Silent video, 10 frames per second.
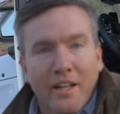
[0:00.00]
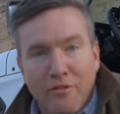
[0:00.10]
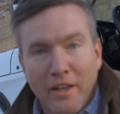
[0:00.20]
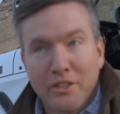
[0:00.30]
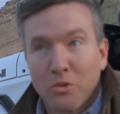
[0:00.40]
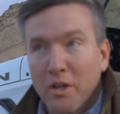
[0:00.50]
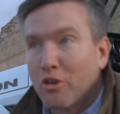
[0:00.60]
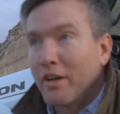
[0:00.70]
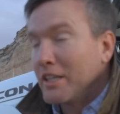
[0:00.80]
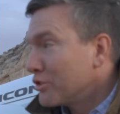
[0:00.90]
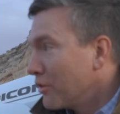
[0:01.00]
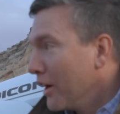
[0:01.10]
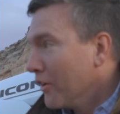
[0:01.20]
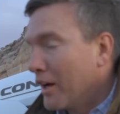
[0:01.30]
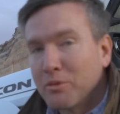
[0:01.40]
adventure. What a great
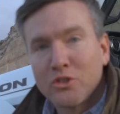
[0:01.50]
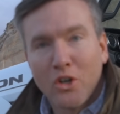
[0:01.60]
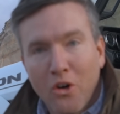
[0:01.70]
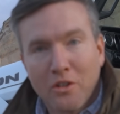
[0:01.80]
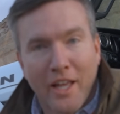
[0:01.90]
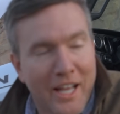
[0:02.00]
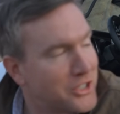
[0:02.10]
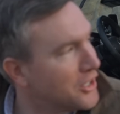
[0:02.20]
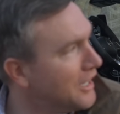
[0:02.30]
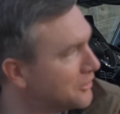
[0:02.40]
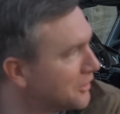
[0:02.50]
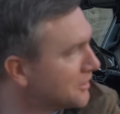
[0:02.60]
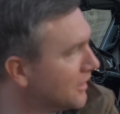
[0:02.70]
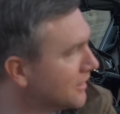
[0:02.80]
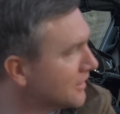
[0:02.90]
trail. I'm so glad Sean took us
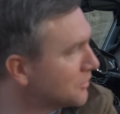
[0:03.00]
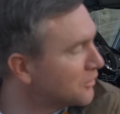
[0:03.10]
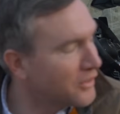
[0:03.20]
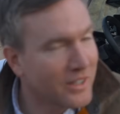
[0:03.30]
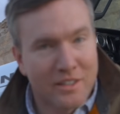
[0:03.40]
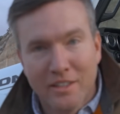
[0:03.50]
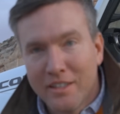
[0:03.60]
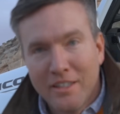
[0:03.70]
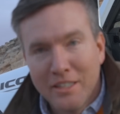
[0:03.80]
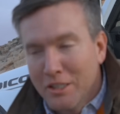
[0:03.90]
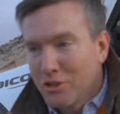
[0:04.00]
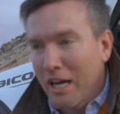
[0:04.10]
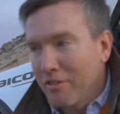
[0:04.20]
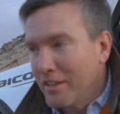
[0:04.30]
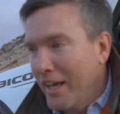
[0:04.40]
on this. It was fun
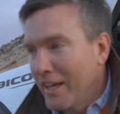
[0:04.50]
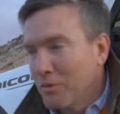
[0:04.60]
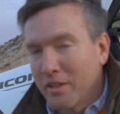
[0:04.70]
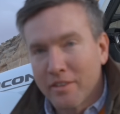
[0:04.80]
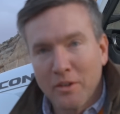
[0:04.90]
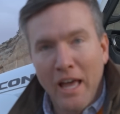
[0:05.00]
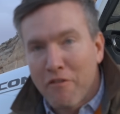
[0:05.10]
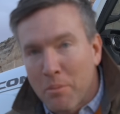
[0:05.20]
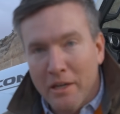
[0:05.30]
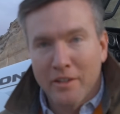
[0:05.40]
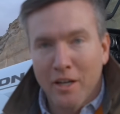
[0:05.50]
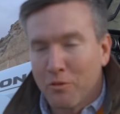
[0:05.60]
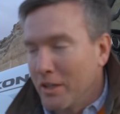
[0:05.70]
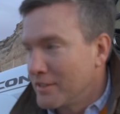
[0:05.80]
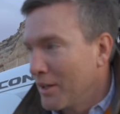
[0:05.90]
driving and hanging with everybody in the
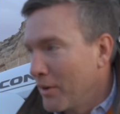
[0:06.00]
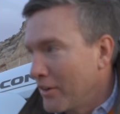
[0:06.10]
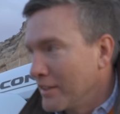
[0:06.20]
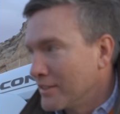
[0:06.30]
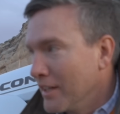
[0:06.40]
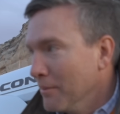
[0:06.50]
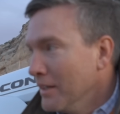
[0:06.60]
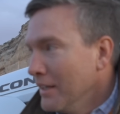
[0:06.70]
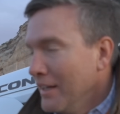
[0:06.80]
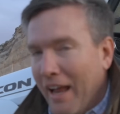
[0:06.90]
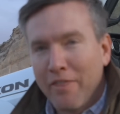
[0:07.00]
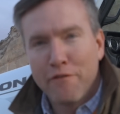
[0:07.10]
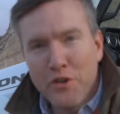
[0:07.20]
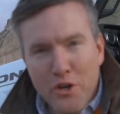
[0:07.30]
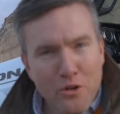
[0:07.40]
convoy today. We had a great time. And the
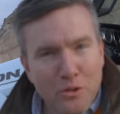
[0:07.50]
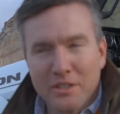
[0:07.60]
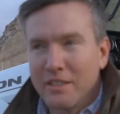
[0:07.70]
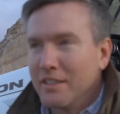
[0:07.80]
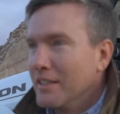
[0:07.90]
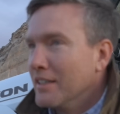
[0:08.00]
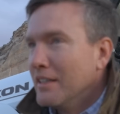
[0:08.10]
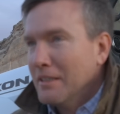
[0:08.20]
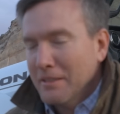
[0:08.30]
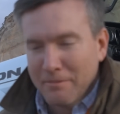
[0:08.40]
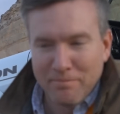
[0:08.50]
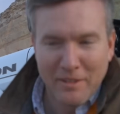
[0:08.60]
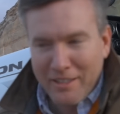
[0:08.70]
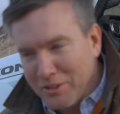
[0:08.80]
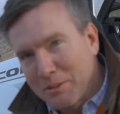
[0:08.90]
views and the...
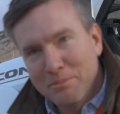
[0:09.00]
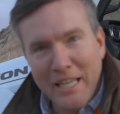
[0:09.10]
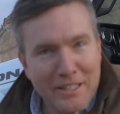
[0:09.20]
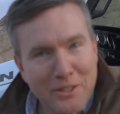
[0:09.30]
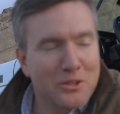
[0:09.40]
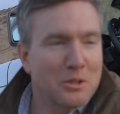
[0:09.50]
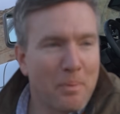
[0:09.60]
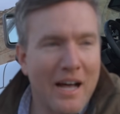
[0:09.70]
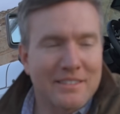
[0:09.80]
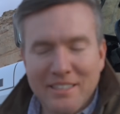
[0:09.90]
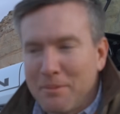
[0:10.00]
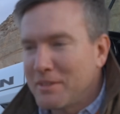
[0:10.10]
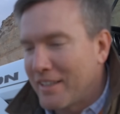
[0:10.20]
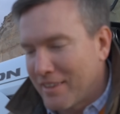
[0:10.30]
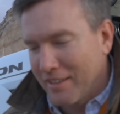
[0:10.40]
There's some technical spots. It seems
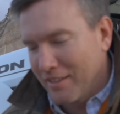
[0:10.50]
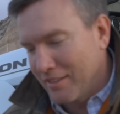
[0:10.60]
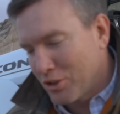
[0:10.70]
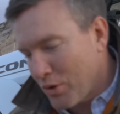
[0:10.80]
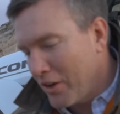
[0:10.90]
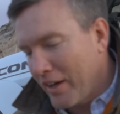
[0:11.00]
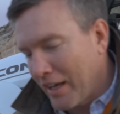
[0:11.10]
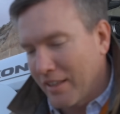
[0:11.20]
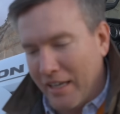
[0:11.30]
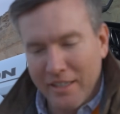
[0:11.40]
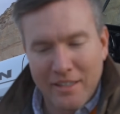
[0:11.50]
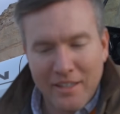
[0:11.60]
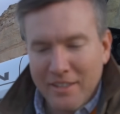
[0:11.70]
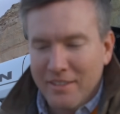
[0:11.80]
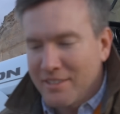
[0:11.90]
like the, the trail had like
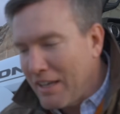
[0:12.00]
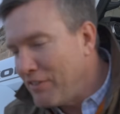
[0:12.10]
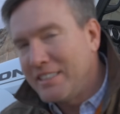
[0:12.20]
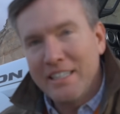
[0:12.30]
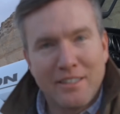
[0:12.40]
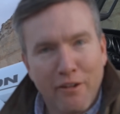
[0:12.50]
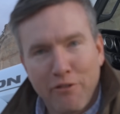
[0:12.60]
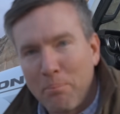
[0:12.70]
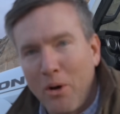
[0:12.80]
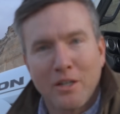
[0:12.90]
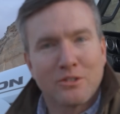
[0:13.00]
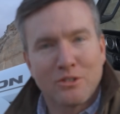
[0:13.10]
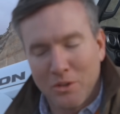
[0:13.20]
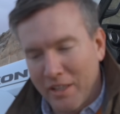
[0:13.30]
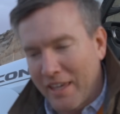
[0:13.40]
seventeen different parts
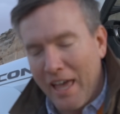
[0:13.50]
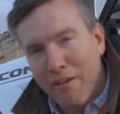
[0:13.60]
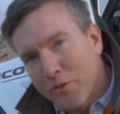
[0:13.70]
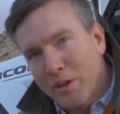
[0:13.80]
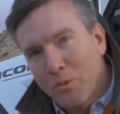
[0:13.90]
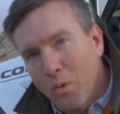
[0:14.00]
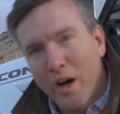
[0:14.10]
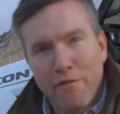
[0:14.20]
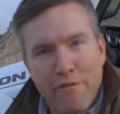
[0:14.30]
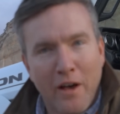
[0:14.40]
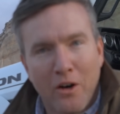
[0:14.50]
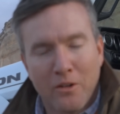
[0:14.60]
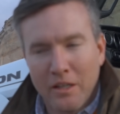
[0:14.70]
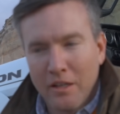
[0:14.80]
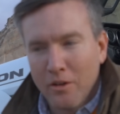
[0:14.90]
to it. Like everyone felt
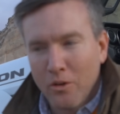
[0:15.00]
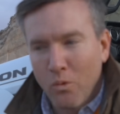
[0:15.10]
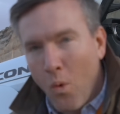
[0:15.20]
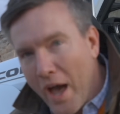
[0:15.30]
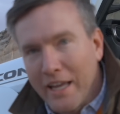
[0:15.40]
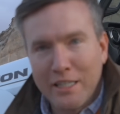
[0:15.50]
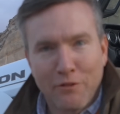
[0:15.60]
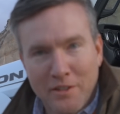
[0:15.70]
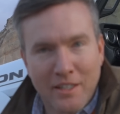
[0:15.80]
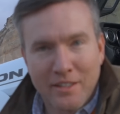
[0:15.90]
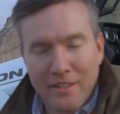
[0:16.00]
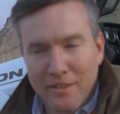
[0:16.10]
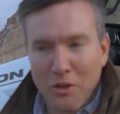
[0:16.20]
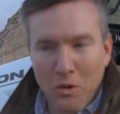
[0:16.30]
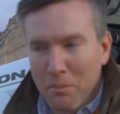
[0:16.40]
way different than,
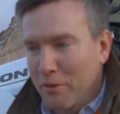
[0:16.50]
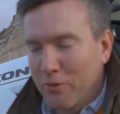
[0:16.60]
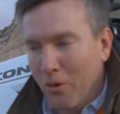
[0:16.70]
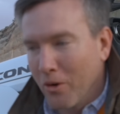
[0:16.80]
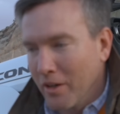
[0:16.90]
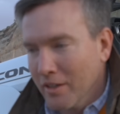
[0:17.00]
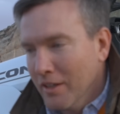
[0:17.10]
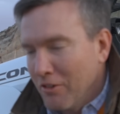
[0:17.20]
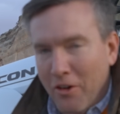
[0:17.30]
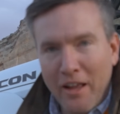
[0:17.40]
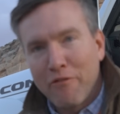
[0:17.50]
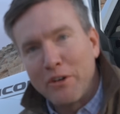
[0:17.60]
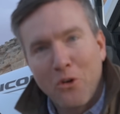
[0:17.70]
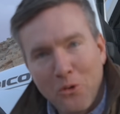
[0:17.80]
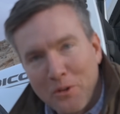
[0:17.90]
than the one before, and around every
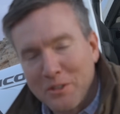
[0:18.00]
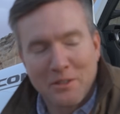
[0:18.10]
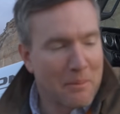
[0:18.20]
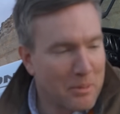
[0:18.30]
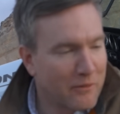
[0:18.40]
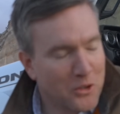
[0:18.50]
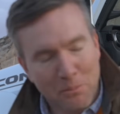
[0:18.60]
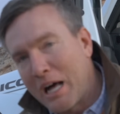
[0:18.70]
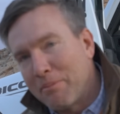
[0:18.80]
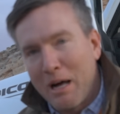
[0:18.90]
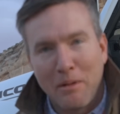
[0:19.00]
corner there's an epic view, blah, blah,